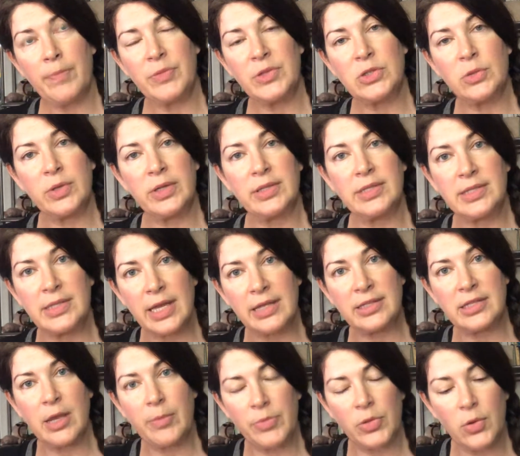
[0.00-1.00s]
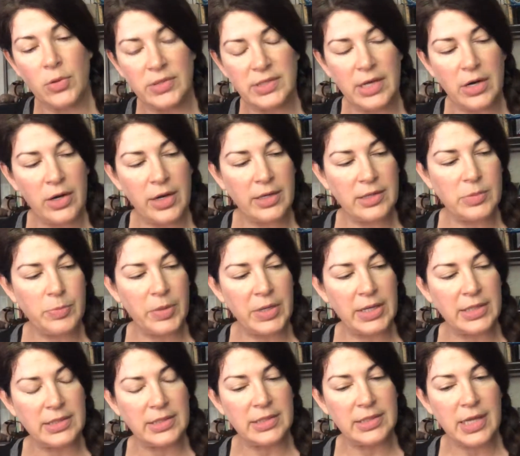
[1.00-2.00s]
So it sets up those areas, but
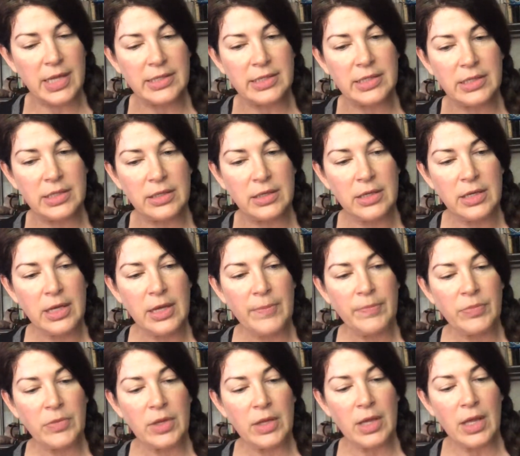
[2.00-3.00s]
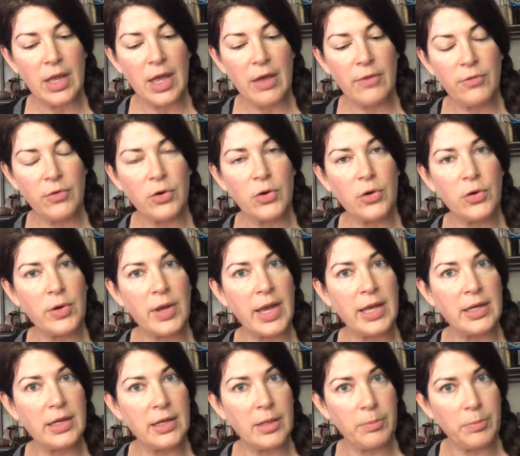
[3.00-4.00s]
it doesn't ever
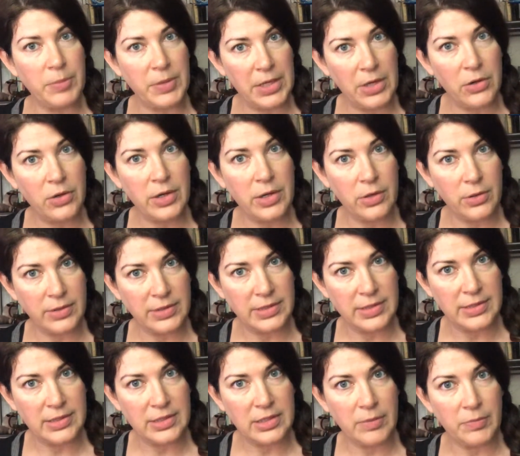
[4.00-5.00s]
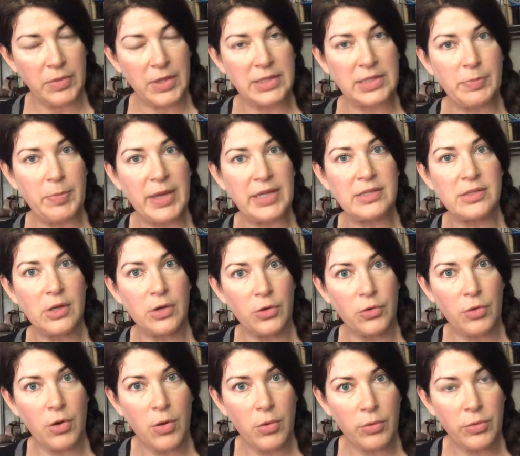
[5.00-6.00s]
create an imperial system that's based on
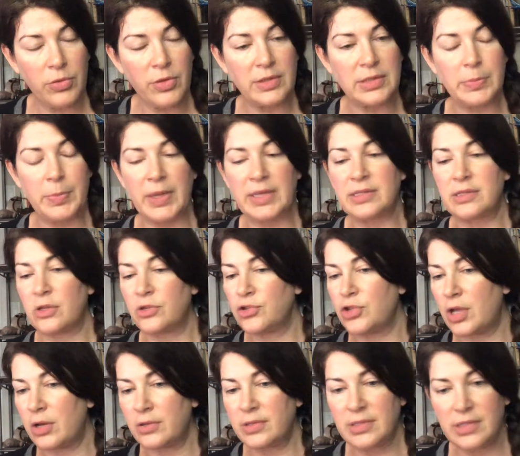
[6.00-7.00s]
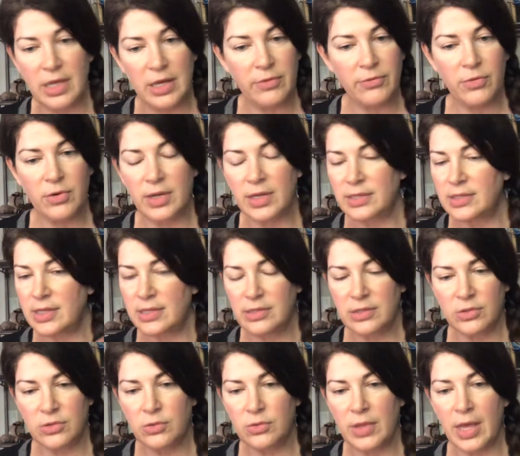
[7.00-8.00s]
growth, that's based on chattel slavery. It
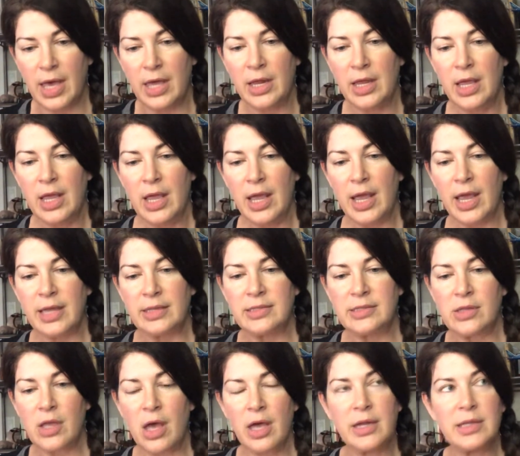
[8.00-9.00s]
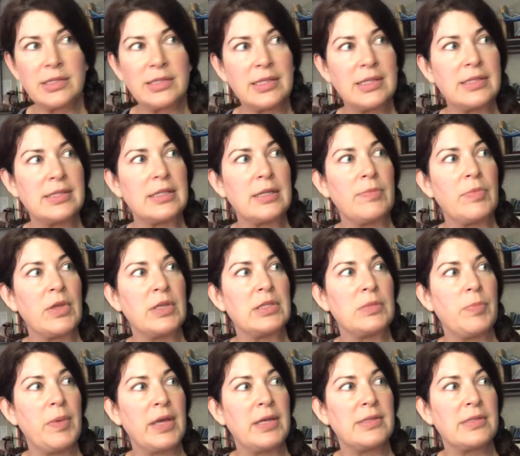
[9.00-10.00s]
doesn't do that. It's not a system
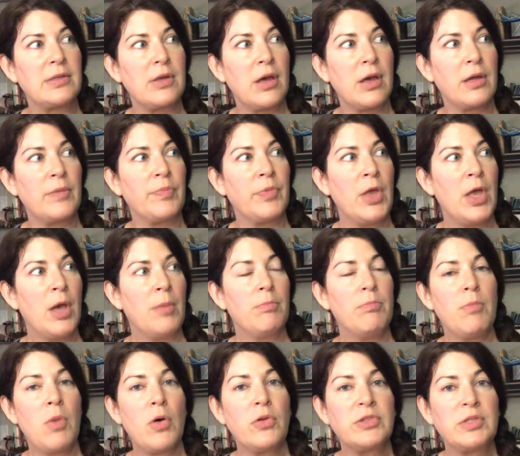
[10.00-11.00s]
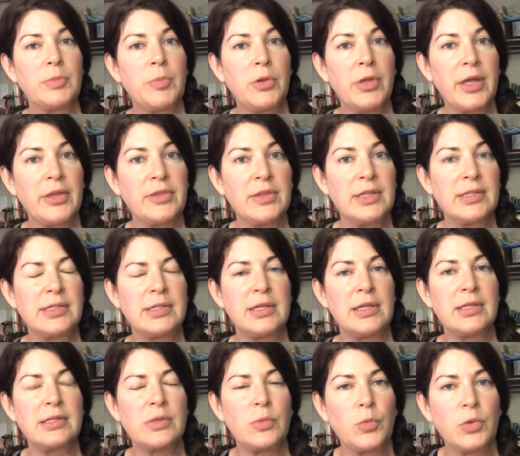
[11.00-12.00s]
that's based on multiple
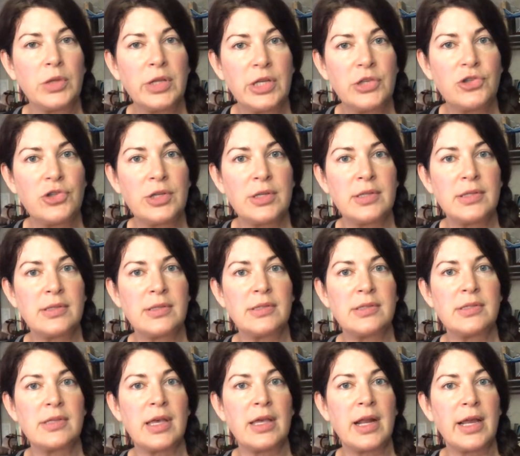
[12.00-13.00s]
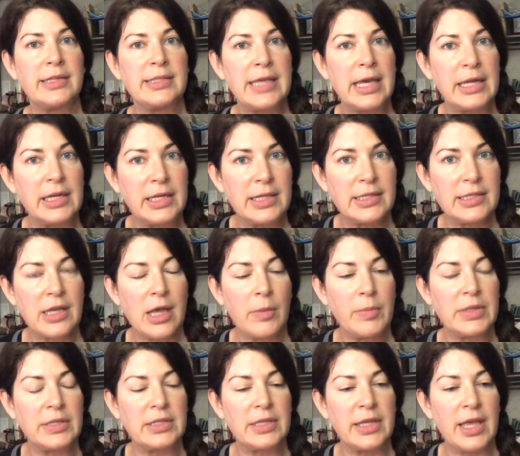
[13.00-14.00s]
ethnicities and religions and identities
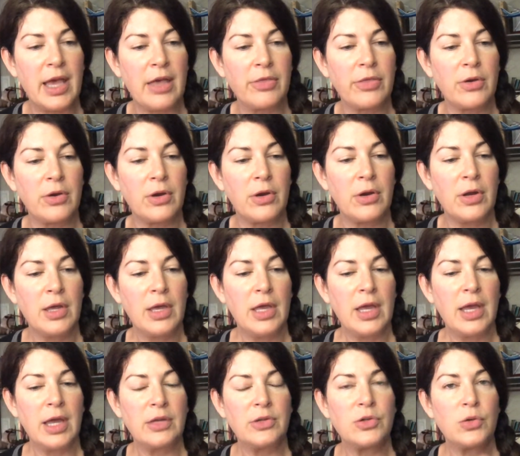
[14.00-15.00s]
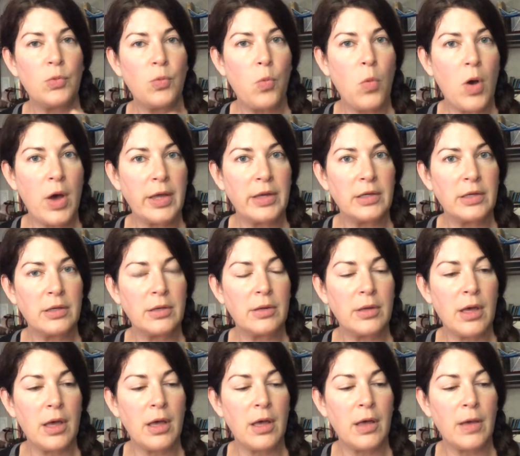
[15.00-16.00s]
coming together into one
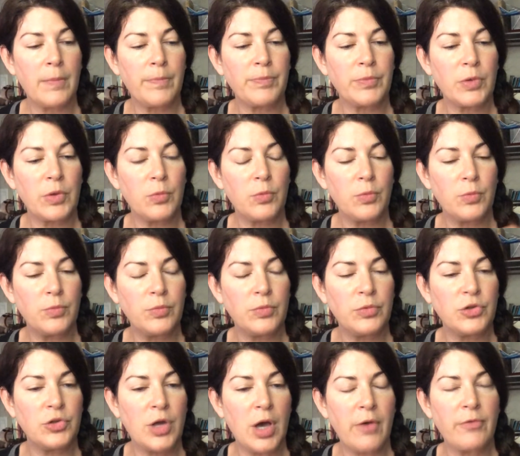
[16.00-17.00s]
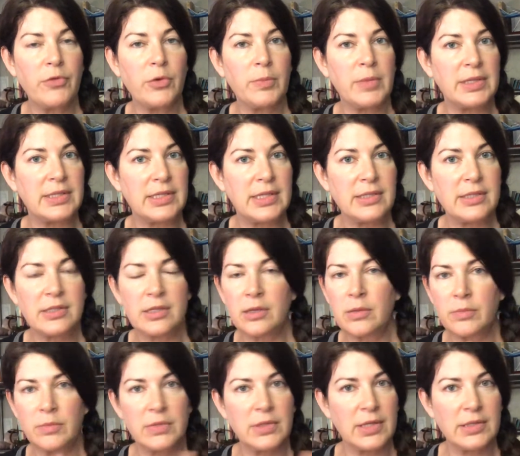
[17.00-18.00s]
government
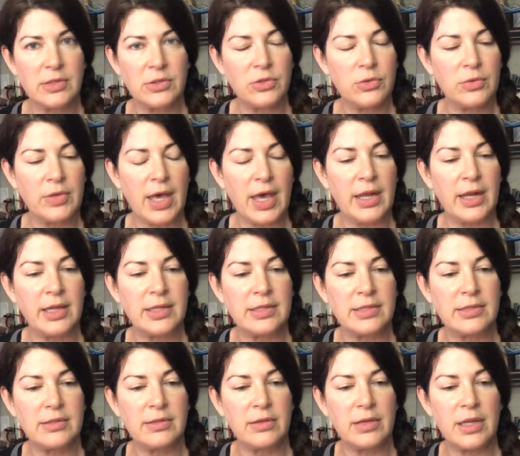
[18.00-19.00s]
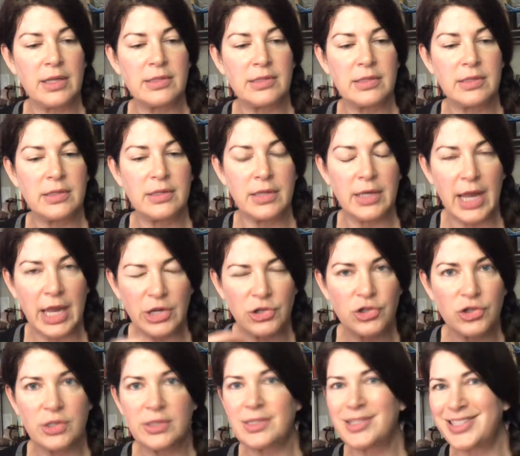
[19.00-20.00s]
system. It doesn't do that. It's a
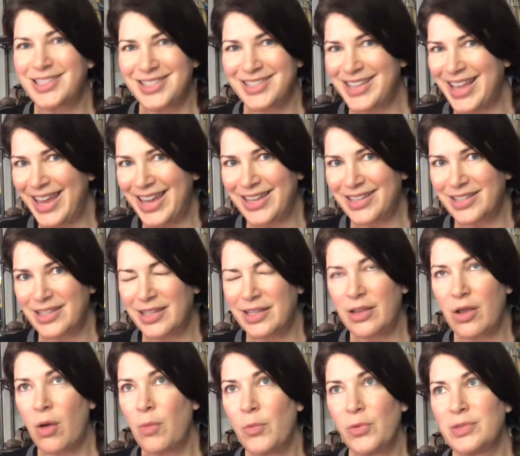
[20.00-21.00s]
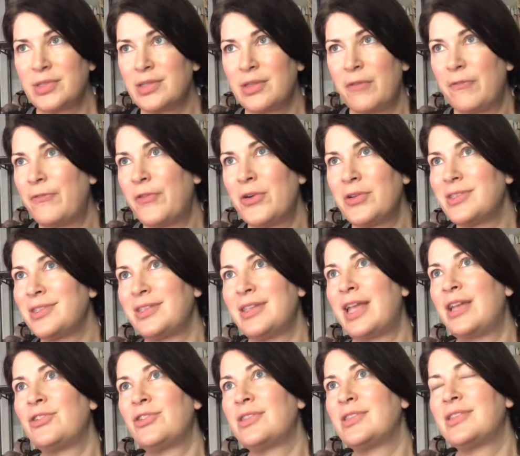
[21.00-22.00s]
nation state, almost the first
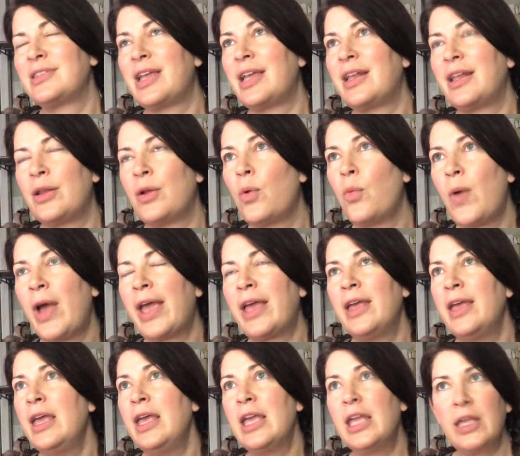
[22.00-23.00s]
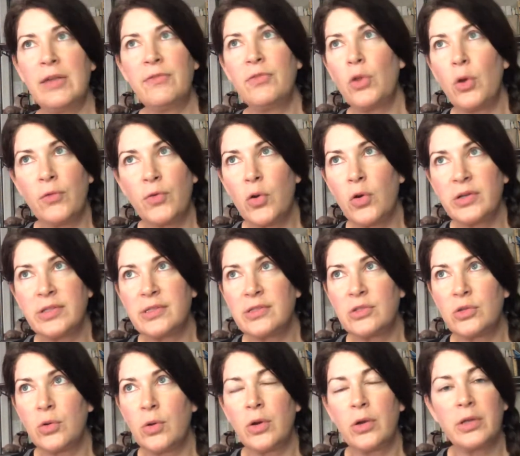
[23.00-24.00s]
nation state in a way, even though, of course,
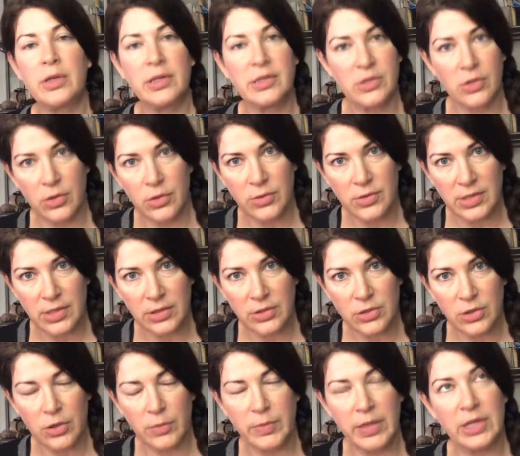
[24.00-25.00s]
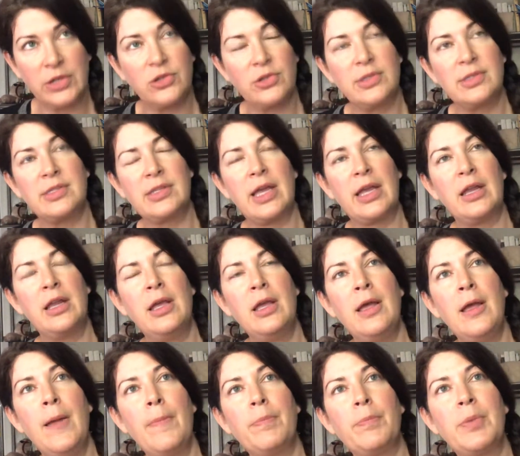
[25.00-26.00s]
it's too early to start using the term nation state.
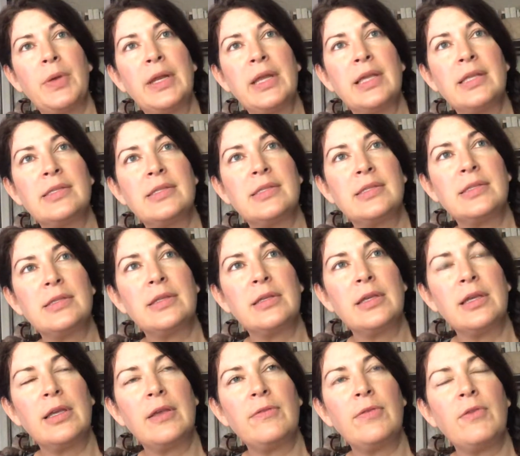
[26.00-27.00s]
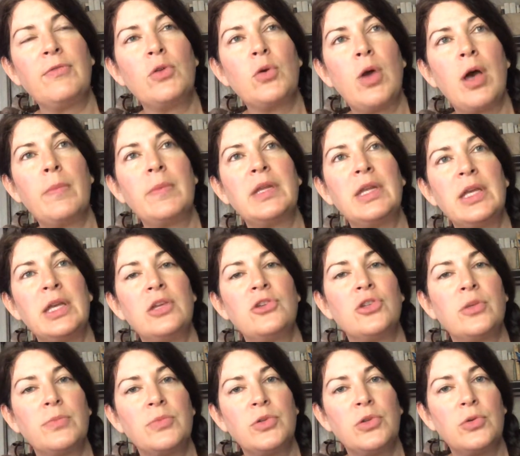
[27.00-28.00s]
But if you come into
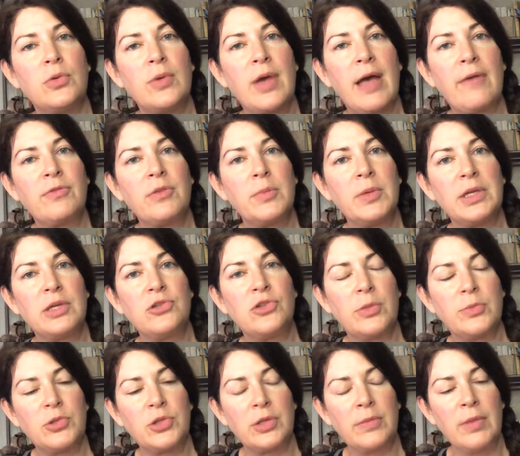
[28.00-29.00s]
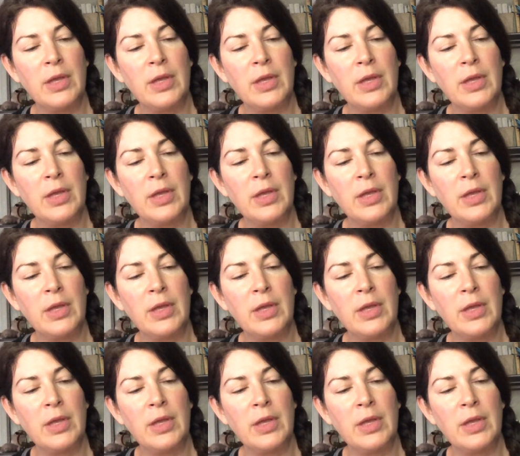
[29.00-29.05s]
Egypt, you have to be Egyptian.